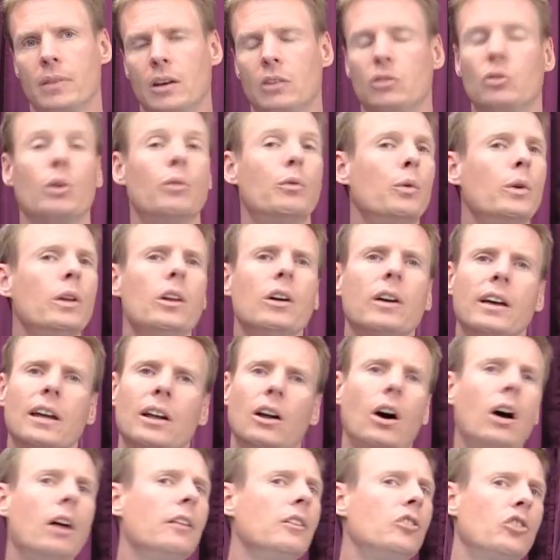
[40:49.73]
So if we look at
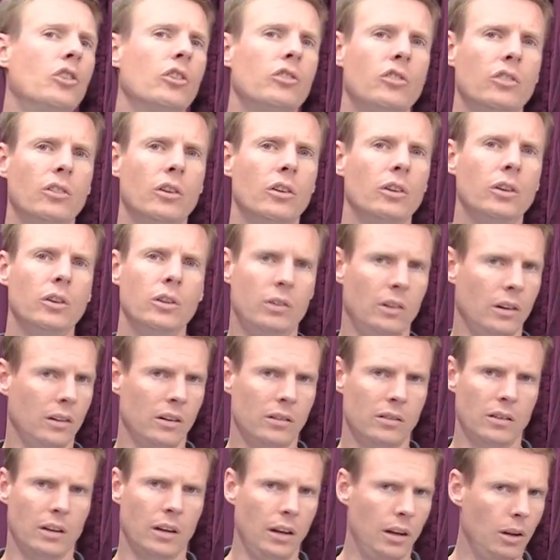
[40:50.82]
all the churches that are using the
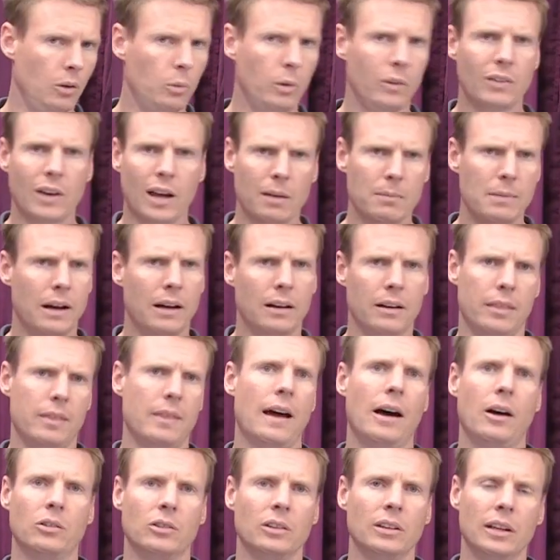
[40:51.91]
city, and we've got about
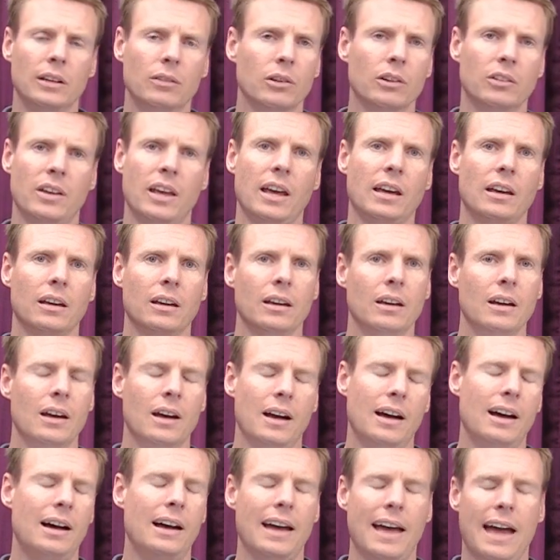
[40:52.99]
1,000, give or take,
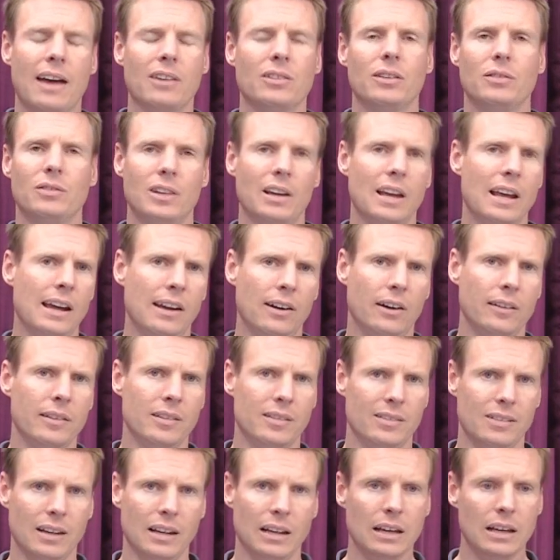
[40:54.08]
as of today on the
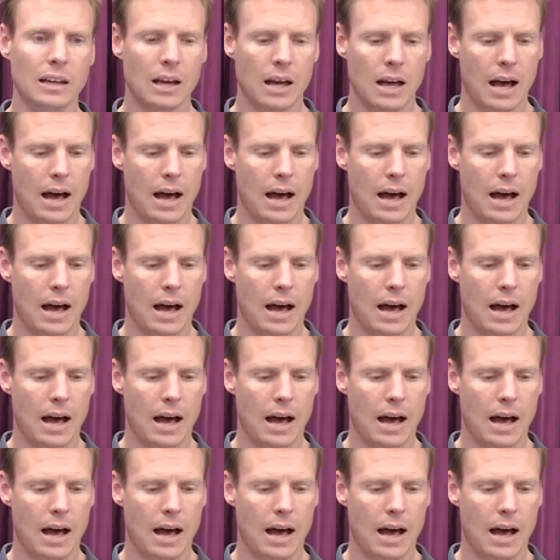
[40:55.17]
city,